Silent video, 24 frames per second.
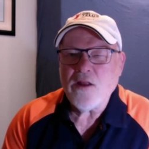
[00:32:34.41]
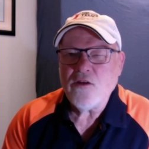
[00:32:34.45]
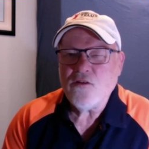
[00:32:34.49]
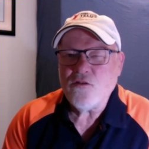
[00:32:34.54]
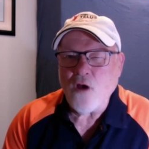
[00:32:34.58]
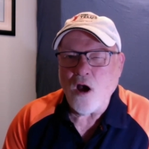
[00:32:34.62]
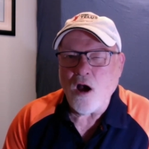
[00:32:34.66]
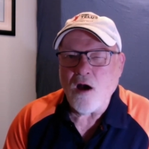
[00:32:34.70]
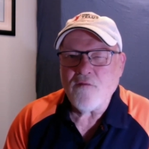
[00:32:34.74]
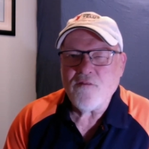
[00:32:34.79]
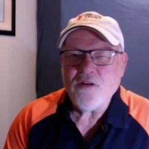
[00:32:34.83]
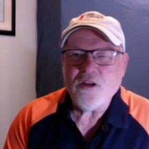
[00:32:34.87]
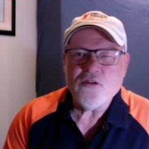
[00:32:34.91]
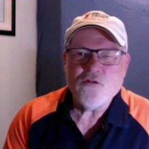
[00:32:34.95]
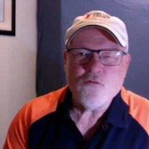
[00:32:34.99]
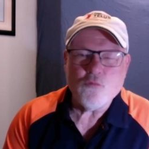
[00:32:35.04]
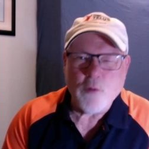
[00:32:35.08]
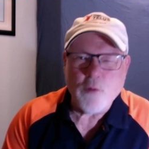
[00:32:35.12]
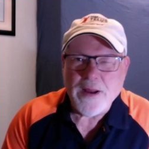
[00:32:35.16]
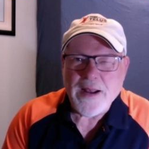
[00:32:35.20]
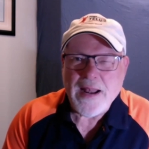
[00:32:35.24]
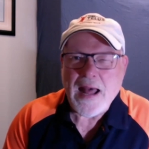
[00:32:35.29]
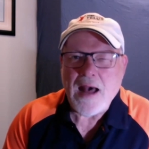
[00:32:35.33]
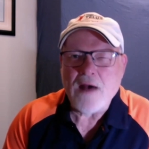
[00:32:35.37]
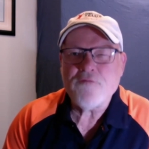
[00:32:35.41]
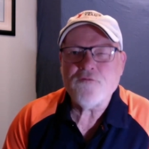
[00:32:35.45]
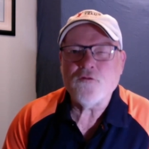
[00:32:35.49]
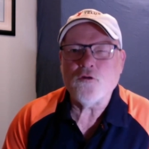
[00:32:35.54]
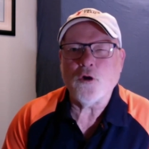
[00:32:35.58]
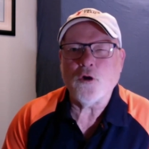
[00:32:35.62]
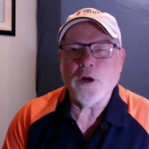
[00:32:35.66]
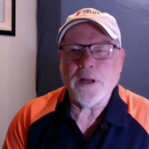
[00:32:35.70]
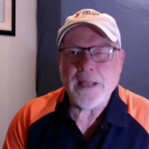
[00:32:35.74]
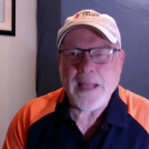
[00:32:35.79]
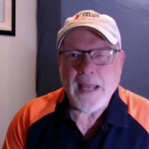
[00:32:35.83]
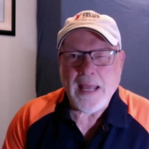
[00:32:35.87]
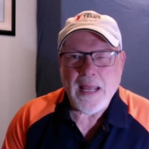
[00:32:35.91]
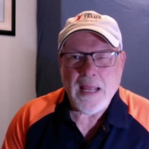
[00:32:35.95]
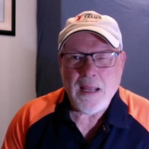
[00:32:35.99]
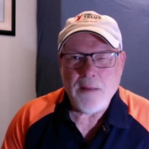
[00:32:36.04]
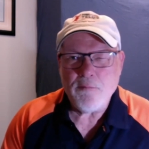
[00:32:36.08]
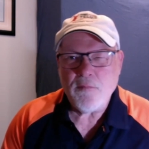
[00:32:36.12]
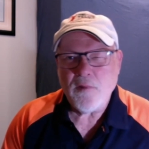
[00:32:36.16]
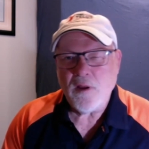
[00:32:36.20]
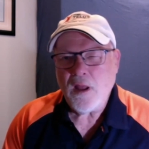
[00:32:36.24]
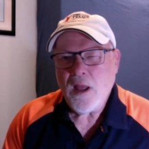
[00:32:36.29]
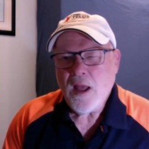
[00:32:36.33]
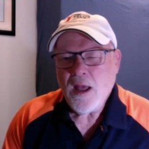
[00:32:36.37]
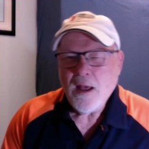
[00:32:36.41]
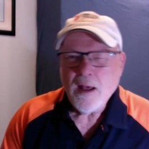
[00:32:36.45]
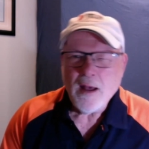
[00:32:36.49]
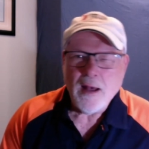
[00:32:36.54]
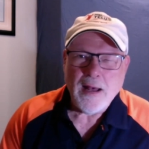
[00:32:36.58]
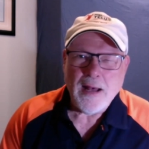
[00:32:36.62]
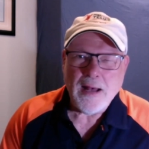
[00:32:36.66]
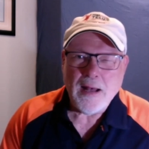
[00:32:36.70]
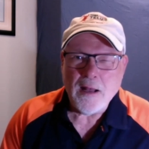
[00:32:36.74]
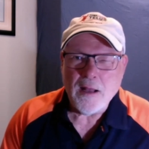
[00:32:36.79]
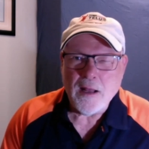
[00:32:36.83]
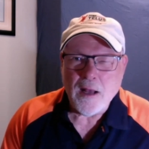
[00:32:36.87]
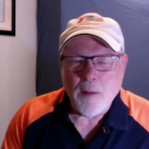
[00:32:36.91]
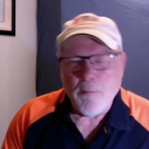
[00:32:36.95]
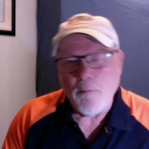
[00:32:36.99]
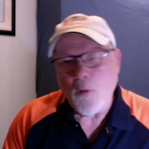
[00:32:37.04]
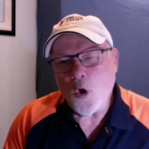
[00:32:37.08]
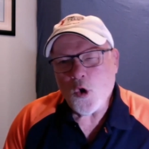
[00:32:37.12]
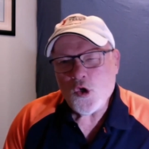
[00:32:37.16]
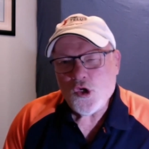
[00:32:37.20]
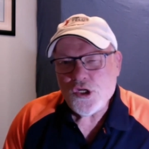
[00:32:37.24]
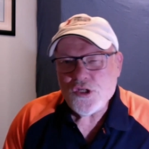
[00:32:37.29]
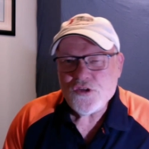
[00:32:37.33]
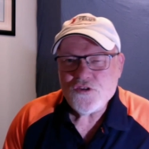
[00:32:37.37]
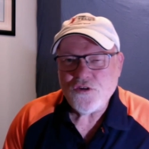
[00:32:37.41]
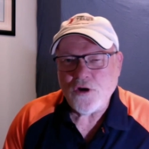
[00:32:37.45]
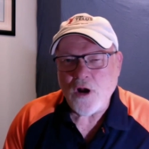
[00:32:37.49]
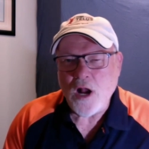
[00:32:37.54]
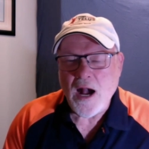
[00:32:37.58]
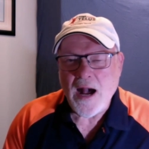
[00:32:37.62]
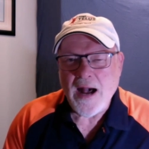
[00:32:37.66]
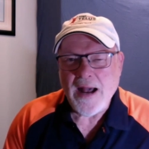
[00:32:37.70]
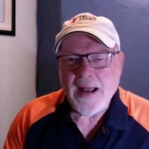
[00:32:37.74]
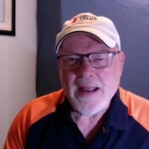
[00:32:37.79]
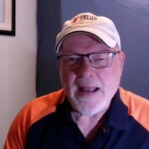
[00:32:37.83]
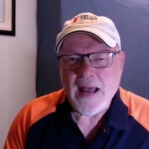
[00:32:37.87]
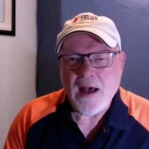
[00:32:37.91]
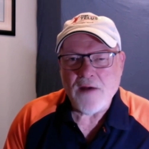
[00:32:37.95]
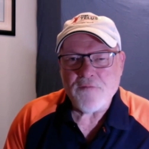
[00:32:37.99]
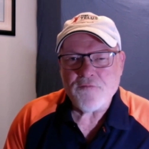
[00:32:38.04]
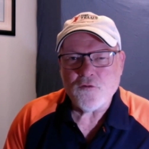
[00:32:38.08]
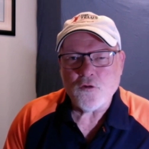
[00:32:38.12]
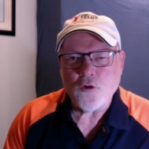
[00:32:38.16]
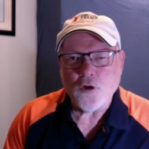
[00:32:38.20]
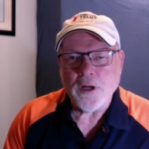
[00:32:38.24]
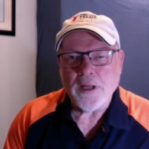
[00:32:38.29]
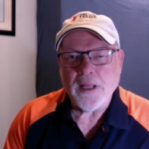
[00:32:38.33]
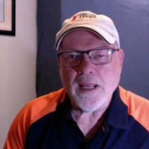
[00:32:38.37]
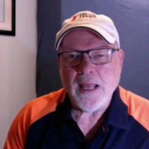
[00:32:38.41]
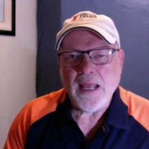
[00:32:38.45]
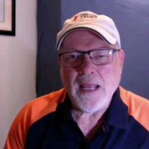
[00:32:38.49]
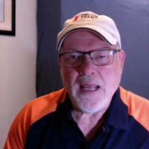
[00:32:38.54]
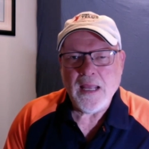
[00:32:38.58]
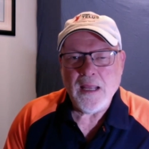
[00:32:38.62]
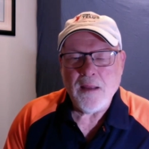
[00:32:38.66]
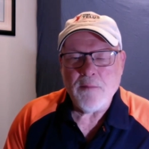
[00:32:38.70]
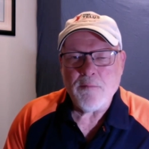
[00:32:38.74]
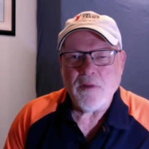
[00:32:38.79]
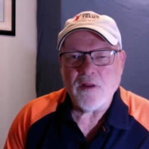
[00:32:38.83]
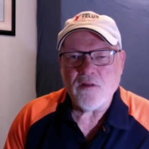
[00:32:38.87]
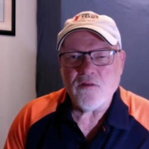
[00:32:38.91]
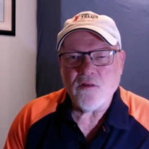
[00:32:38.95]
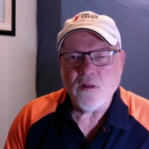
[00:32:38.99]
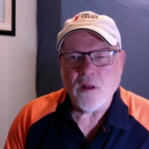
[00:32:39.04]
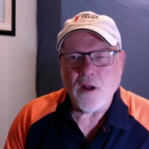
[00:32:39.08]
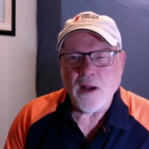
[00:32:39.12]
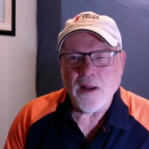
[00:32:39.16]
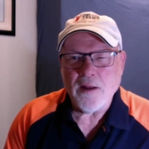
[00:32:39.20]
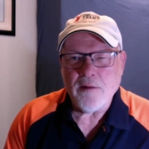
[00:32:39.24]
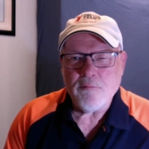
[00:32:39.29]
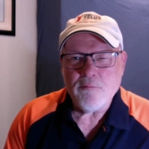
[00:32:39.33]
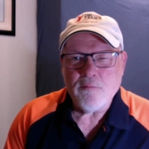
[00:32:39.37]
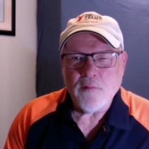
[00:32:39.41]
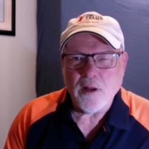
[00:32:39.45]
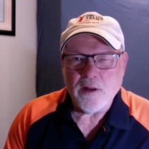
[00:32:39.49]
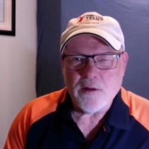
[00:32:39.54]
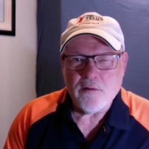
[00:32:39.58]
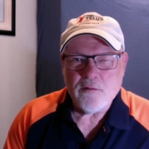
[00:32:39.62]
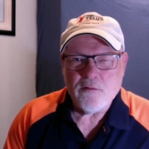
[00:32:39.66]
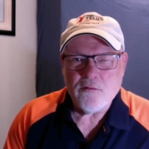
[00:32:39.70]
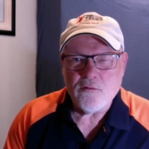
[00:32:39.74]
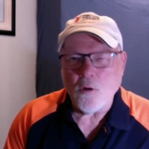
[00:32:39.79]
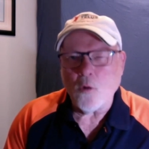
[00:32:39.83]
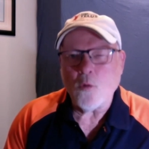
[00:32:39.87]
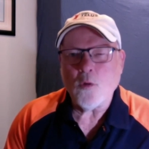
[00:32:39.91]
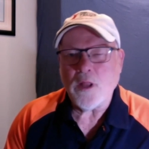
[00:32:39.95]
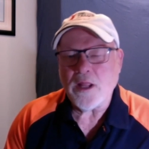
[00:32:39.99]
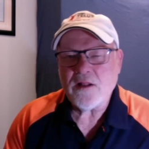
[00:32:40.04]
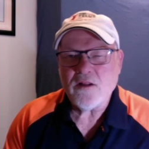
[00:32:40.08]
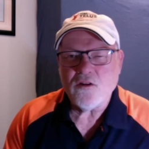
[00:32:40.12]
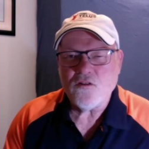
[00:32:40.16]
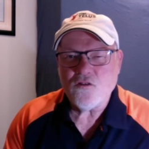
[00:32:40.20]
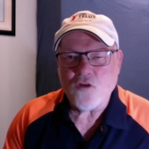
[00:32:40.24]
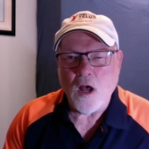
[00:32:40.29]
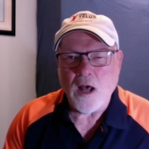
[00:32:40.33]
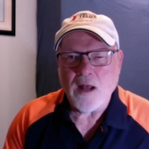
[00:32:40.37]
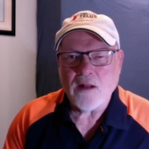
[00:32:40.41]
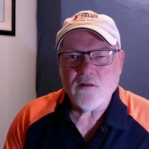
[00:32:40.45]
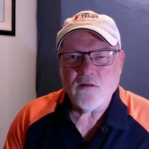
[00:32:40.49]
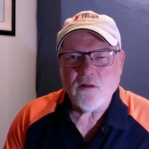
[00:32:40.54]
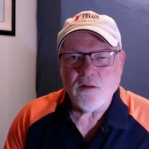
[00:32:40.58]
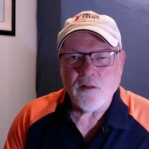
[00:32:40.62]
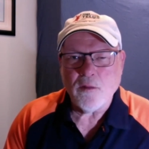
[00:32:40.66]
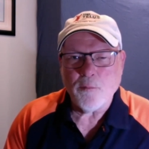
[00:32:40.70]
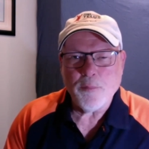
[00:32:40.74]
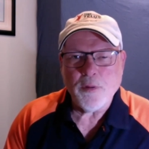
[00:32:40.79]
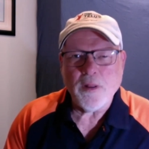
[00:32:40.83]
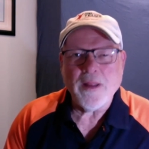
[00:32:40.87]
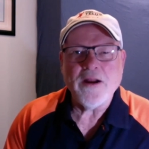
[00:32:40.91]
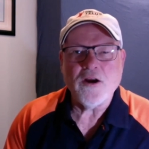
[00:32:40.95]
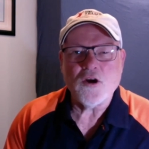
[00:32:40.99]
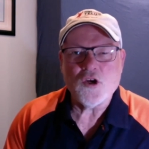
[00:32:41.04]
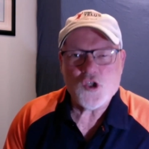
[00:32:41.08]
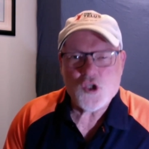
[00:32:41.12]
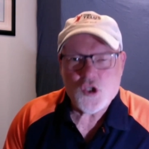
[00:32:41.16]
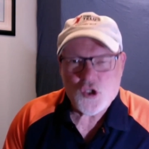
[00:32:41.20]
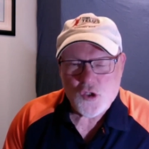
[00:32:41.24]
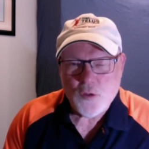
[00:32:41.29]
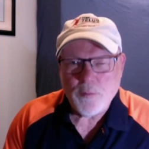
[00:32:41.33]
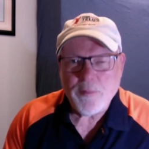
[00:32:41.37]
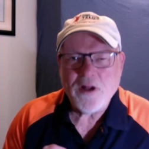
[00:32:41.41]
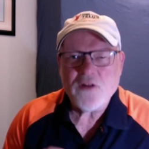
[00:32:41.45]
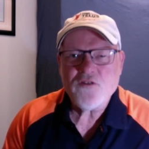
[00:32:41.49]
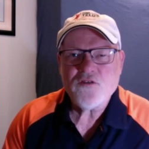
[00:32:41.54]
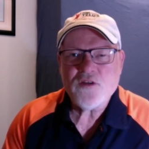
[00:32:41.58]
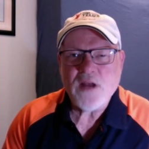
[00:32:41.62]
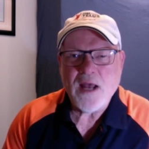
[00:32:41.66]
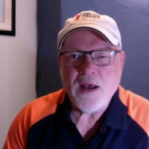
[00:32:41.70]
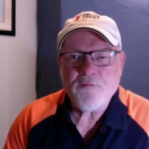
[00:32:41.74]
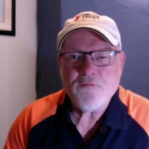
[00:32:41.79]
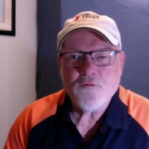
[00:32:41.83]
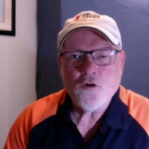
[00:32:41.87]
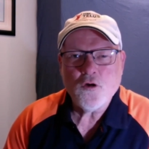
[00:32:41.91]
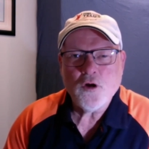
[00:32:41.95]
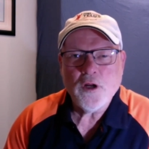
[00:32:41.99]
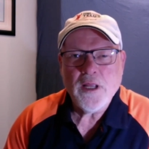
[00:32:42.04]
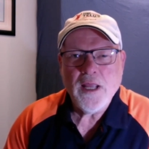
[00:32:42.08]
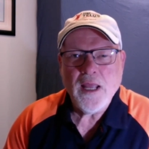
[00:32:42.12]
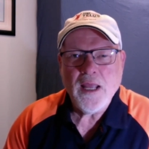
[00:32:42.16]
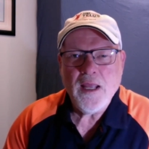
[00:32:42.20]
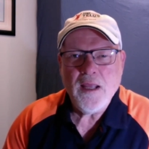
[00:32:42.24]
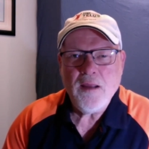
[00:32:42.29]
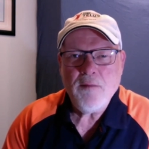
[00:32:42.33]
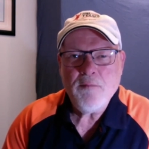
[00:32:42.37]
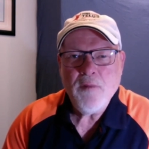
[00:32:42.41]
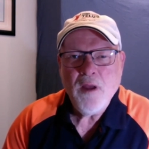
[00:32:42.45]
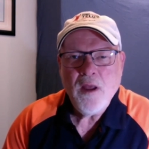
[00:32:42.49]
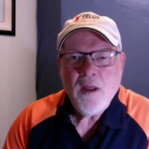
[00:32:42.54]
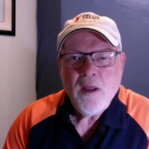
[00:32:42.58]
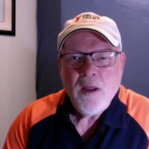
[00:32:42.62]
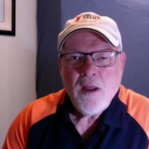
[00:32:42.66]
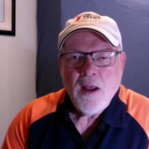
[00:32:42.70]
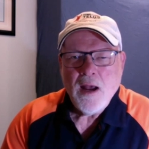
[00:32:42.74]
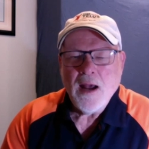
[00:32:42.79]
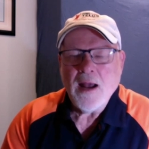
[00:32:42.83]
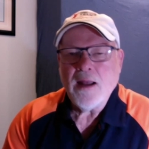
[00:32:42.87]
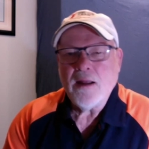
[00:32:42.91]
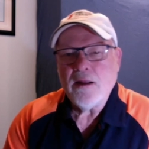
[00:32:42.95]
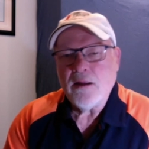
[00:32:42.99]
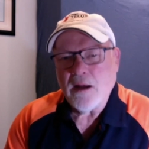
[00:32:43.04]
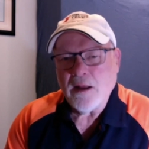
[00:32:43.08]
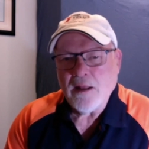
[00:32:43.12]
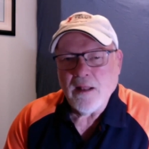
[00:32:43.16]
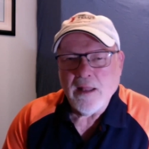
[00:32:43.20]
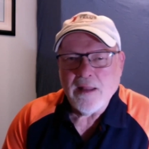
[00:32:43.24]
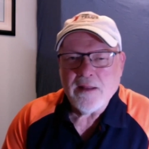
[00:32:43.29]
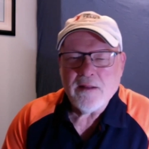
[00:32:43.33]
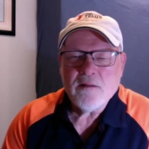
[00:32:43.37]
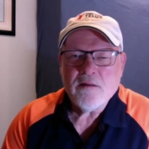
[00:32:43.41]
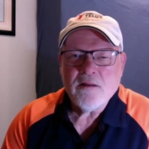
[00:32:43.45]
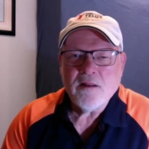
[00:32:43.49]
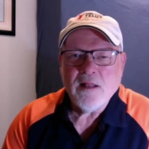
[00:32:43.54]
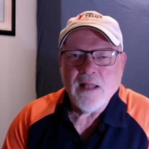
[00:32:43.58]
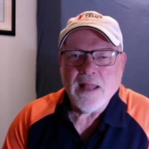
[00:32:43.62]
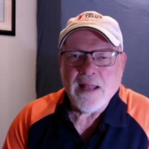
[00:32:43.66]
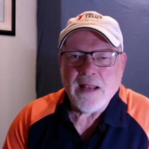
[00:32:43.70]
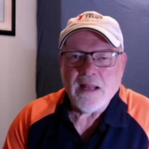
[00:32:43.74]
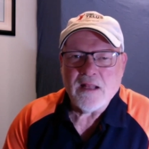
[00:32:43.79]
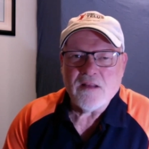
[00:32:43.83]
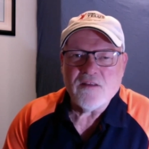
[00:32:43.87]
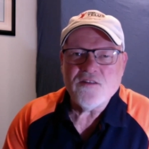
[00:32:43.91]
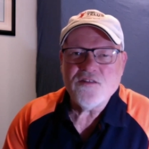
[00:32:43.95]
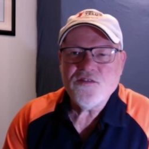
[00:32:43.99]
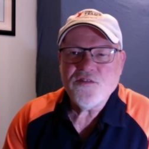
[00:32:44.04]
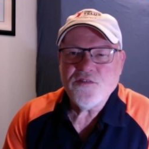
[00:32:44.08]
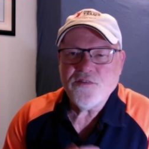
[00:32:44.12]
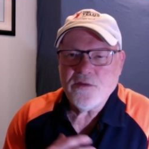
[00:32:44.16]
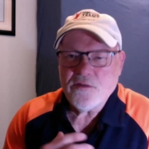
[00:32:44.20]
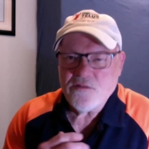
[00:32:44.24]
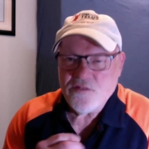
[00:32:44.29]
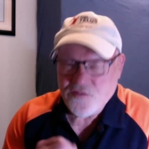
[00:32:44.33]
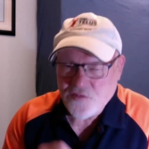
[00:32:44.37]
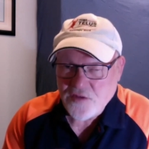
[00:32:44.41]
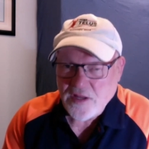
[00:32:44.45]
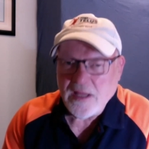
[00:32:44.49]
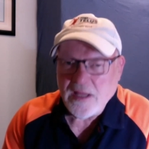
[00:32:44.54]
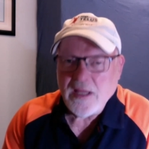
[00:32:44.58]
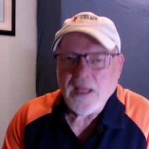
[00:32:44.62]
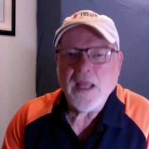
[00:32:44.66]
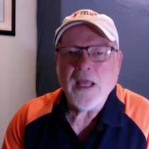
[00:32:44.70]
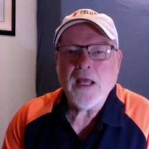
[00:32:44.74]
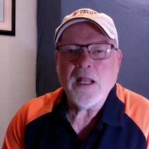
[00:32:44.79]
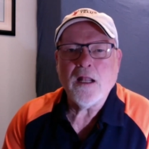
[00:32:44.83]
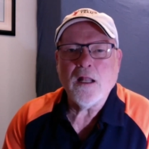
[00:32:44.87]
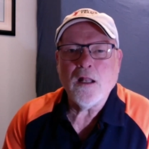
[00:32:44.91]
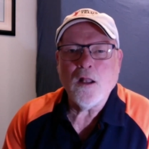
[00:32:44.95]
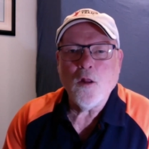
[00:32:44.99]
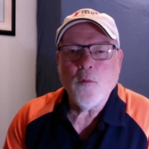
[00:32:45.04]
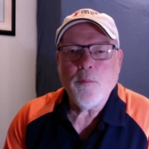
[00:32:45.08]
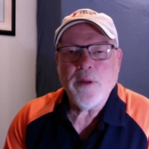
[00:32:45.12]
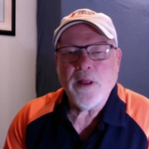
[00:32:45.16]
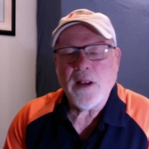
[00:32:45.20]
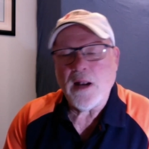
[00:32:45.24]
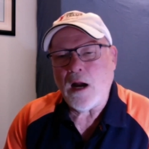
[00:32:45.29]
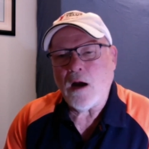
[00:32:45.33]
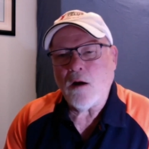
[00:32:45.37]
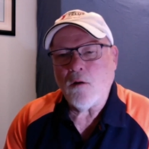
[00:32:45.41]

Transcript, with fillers: as obvious right after a game. Uh, emotions are high after a game. I, I don't like to talk to the players too much after a game. I, I like to let it mm-hmm. sink in a little bit.